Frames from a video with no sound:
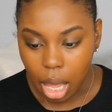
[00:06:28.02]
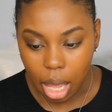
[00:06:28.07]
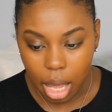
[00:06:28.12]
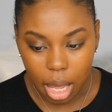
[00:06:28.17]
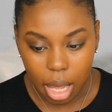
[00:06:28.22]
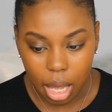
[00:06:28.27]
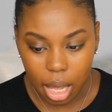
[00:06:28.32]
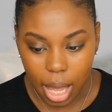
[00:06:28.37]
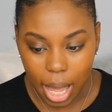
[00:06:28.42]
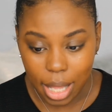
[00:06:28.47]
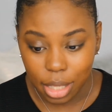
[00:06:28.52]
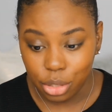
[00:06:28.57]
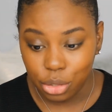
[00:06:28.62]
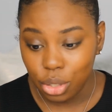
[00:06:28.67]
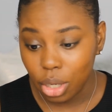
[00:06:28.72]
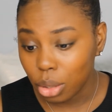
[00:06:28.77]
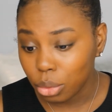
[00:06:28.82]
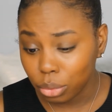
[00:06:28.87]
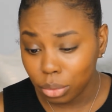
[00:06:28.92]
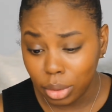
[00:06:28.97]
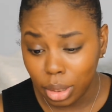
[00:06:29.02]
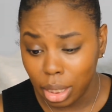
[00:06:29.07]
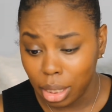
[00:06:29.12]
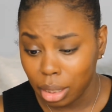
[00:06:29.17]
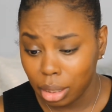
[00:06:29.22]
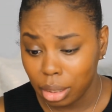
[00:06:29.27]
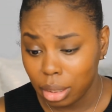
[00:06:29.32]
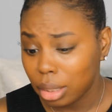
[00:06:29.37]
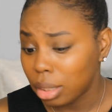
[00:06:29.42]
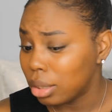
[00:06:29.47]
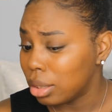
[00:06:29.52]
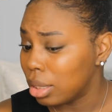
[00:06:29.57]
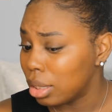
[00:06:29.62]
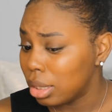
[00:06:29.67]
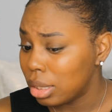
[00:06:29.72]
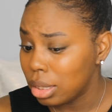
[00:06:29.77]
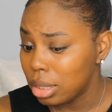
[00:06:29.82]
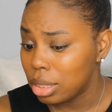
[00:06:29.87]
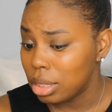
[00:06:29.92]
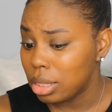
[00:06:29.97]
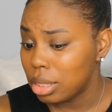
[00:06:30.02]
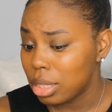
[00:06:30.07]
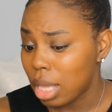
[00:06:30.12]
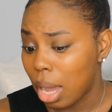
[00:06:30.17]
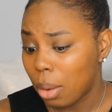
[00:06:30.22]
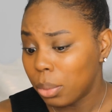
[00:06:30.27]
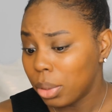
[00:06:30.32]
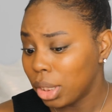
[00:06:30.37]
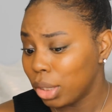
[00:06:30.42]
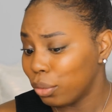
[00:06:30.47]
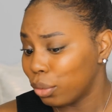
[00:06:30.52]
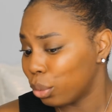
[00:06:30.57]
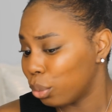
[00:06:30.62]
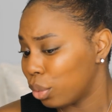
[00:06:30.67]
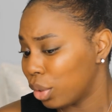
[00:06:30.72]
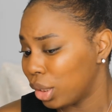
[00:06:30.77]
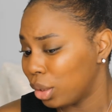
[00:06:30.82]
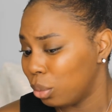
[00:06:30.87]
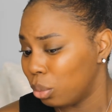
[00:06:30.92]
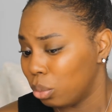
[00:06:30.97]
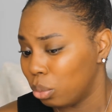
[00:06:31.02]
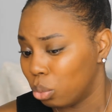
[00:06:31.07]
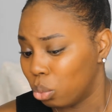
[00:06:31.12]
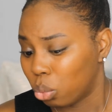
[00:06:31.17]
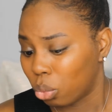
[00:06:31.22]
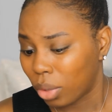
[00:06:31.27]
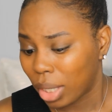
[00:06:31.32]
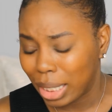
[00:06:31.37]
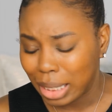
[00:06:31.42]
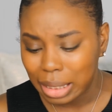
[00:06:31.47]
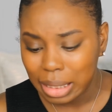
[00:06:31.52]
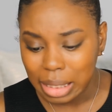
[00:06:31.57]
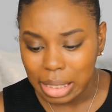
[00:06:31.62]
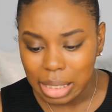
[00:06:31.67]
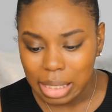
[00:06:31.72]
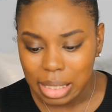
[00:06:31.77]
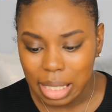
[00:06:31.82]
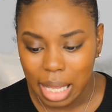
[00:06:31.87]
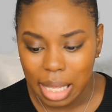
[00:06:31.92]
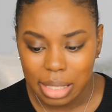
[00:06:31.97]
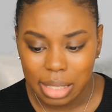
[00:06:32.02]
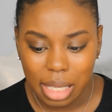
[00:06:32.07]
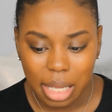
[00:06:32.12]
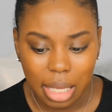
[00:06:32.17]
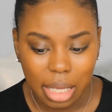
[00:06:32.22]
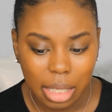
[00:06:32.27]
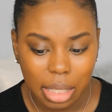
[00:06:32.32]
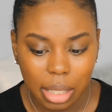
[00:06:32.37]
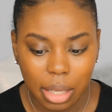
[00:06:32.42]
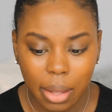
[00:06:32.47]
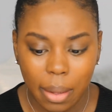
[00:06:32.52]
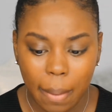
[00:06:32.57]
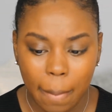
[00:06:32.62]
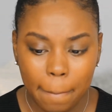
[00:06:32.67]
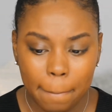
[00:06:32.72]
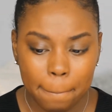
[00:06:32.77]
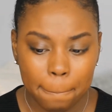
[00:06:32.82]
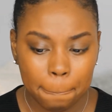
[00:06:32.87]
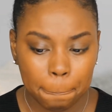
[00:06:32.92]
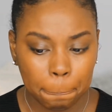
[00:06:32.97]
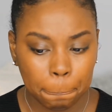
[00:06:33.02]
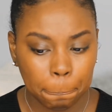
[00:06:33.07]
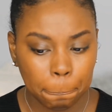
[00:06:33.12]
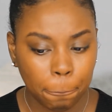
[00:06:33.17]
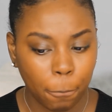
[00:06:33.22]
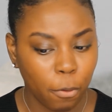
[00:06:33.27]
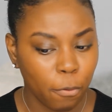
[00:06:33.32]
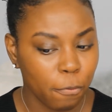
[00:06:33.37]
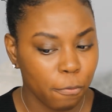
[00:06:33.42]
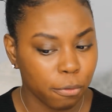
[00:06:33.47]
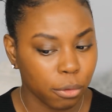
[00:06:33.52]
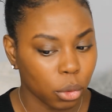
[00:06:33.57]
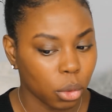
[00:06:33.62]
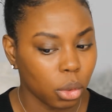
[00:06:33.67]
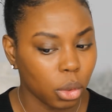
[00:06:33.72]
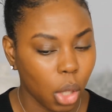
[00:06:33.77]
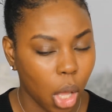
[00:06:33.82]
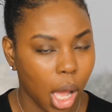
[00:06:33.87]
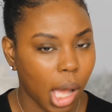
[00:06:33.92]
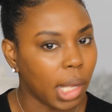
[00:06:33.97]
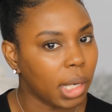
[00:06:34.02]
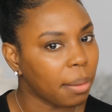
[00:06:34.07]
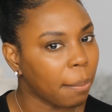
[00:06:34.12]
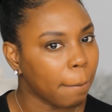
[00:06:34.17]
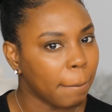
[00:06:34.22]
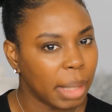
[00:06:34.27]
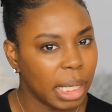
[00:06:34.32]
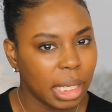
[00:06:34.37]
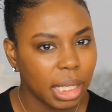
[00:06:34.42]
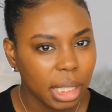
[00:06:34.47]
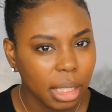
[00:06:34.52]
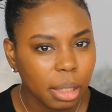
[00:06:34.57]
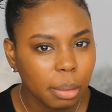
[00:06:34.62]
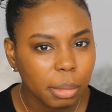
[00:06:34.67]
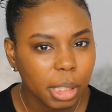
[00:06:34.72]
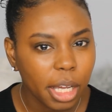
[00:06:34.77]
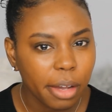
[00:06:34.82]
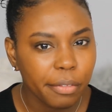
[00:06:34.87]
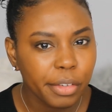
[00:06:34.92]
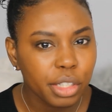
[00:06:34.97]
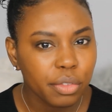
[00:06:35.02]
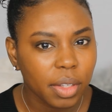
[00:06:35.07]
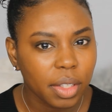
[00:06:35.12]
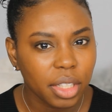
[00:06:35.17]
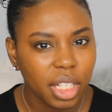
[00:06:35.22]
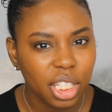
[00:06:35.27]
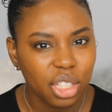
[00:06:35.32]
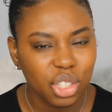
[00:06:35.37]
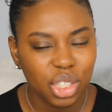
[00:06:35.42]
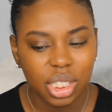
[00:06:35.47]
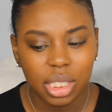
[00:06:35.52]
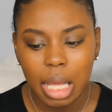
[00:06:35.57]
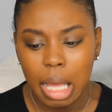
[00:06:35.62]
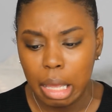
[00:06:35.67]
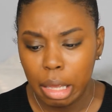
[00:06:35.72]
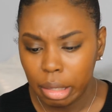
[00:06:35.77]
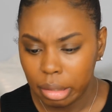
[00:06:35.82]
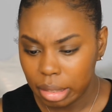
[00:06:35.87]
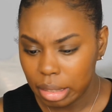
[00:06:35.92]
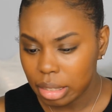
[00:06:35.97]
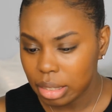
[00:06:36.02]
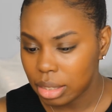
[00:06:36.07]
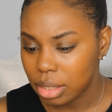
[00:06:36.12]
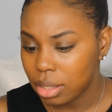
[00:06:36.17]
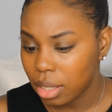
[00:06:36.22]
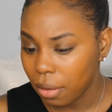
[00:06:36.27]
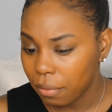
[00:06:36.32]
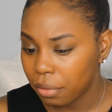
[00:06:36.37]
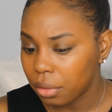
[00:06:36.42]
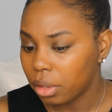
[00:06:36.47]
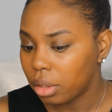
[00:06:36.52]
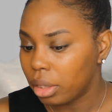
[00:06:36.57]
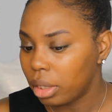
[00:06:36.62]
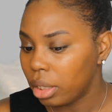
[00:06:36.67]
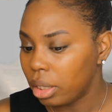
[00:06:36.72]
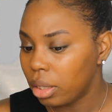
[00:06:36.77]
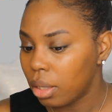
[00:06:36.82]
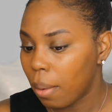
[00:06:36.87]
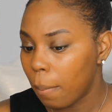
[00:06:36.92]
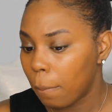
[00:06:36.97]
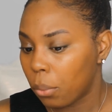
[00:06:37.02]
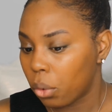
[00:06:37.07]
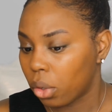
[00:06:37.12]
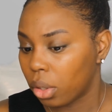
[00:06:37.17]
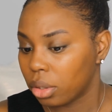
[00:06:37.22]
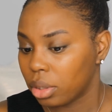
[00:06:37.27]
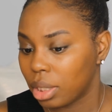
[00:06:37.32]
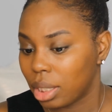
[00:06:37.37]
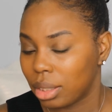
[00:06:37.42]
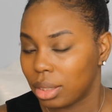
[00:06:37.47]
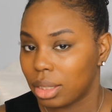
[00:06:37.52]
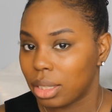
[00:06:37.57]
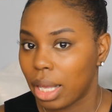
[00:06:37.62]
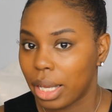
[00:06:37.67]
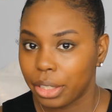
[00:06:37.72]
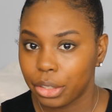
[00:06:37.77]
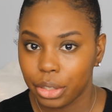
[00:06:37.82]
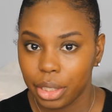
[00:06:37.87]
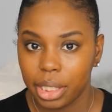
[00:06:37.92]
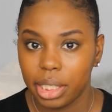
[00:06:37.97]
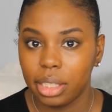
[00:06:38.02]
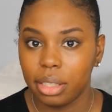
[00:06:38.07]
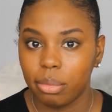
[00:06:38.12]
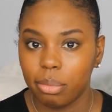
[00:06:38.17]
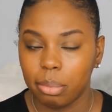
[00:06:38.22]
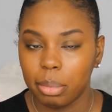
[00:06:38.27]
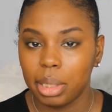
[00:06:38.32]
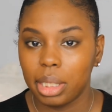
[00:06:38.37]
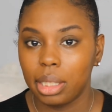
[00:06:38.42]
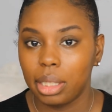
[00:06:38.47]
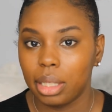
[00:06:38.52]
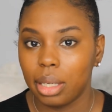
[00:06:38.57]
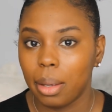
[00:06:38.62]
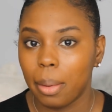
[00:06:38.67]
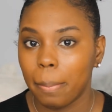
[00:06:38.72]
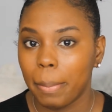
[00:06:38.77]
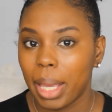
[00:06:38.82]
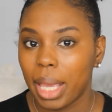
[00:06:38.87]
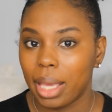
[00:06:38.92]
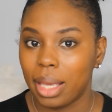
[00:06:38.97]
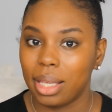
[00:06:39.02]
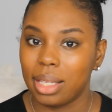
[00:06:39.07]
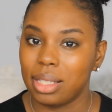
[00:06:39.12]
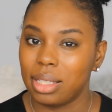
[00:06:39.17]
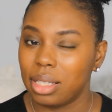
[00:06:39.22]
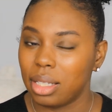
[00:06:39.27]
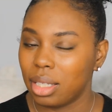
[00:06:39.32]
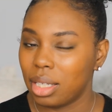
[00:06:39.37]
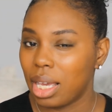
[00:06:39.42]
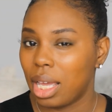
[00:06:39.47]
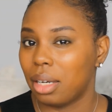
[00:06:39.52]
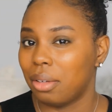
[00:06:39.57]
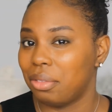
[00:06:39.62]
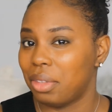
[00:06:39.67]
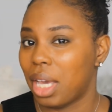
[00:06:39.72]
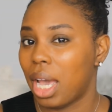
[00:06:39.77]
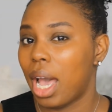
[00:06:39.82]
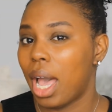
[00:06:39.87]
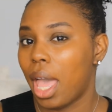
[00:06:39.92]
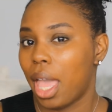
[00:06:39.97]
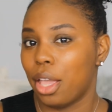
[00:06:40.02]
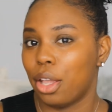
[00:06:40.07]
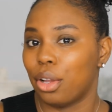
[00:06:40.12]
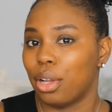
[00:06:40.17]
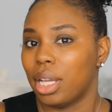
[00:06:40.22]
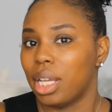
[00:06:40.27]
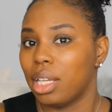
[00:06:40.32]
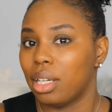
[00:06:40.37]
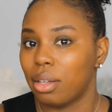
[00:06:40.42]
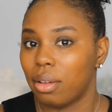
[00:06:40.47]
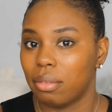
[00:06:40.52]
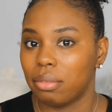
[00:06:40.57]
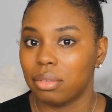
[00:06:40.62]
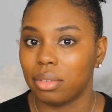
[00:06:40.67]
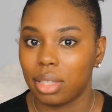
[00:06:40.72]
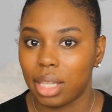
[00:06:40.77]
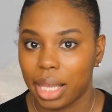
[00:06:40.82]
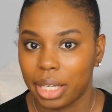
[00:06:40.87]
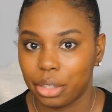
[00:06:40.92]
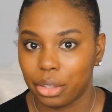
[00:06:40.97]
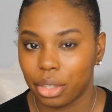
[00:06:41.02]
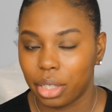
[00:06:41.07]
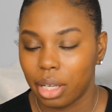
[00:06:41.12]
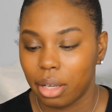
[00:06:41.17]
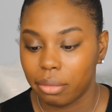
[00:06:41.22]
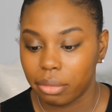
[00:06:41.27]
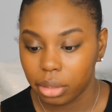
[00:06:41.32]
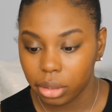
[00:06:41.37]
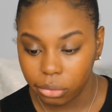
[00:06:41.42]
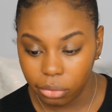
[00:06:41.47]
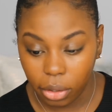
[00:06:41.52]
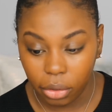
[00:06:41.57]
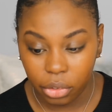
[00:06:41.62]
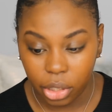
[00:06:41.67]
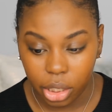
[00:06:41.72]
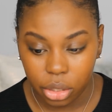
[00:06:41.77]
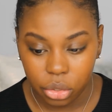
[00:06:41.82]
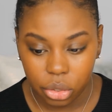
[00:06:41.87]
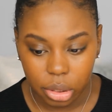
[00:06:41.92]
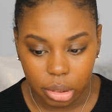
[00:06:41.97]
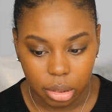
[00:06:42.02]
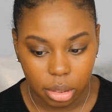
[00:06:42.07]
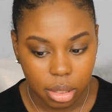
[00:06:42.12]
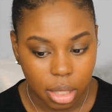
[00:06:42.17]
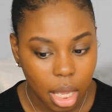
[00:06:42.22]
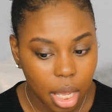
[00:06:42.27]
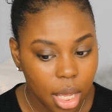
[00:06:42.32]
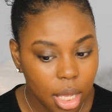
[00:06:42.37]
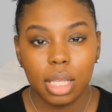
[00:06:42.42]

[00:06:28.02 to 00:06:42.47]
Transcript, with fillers: I don't think this is, I wouldn't even really rank this as a full-on medium coverage foundation. This is definitely more on the lighter end of medium and kind of the higher end of lighter coverage foundations.